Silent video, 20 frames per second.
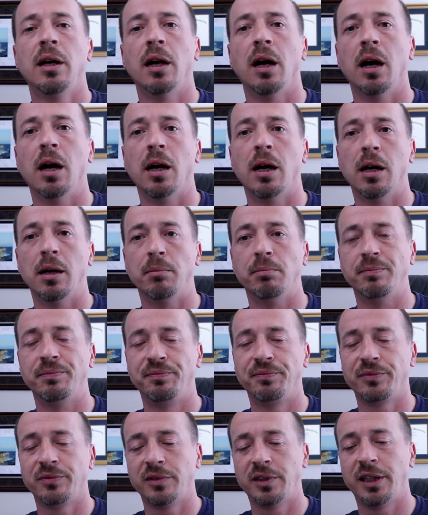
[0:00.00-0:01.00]

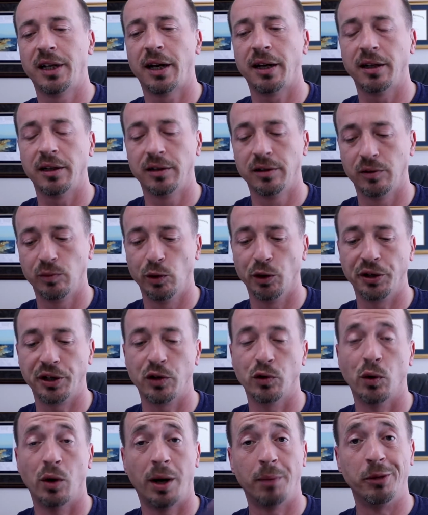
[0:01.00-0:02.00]
Kind of really
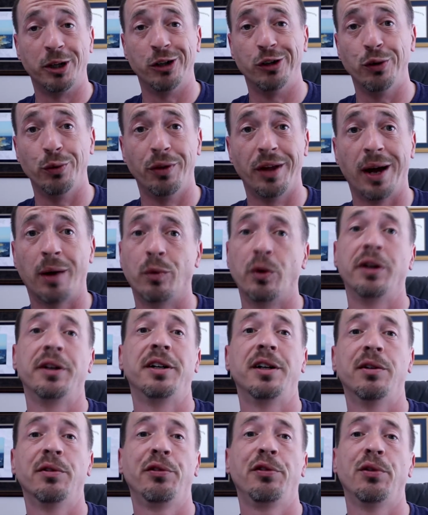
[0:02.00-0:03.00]
cool. I'm going to do that one
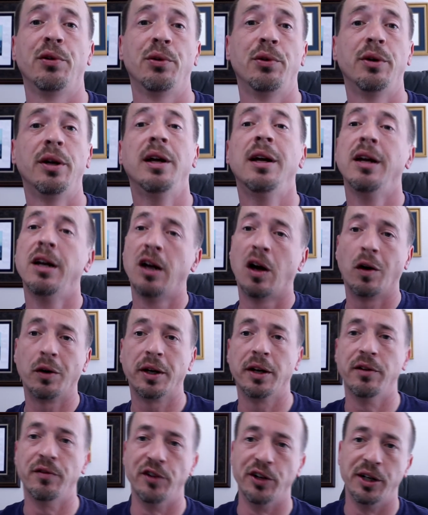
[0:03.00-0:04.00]
here soon. I'll
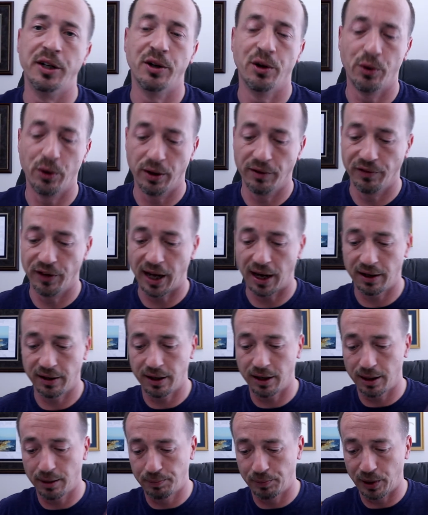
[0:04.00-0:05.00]
get a video of that
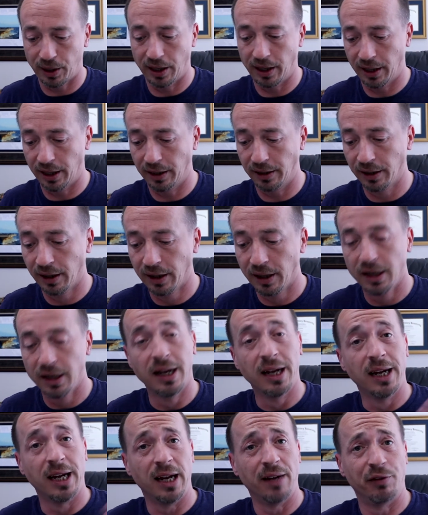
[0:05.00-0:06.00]
up, and
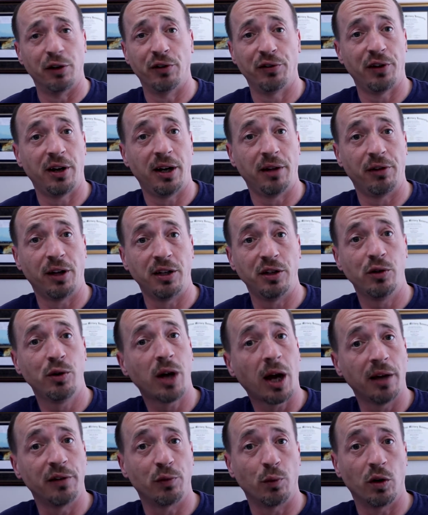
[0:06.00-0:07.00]
if there's anything you
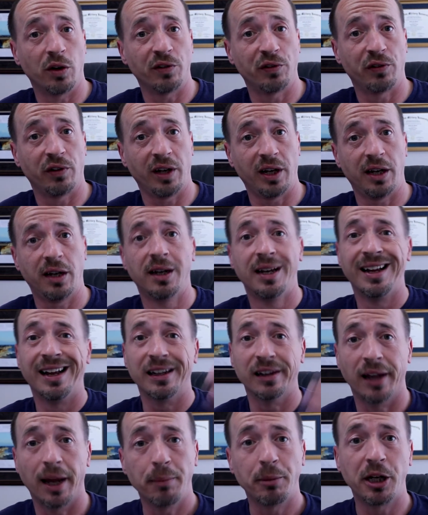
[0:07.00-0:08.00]
guys want to see,
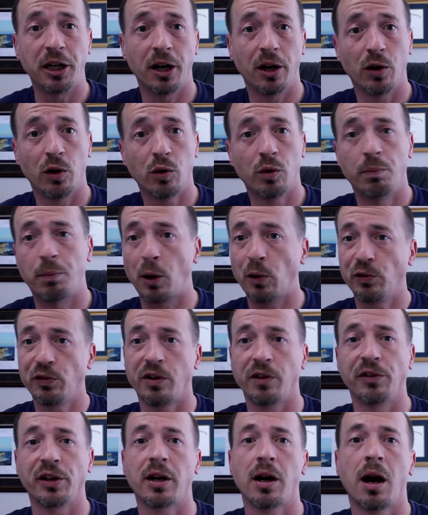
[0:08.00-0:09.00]
let me know. Post
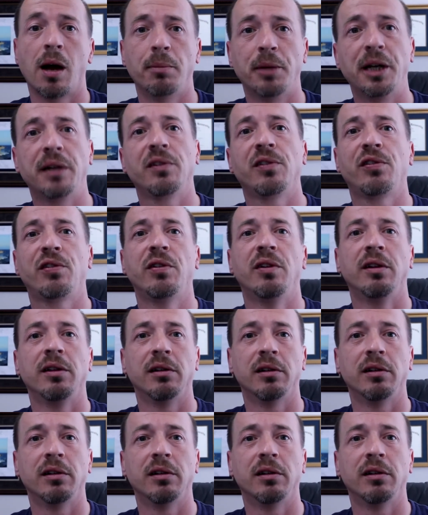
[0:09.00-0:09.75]
in the comments.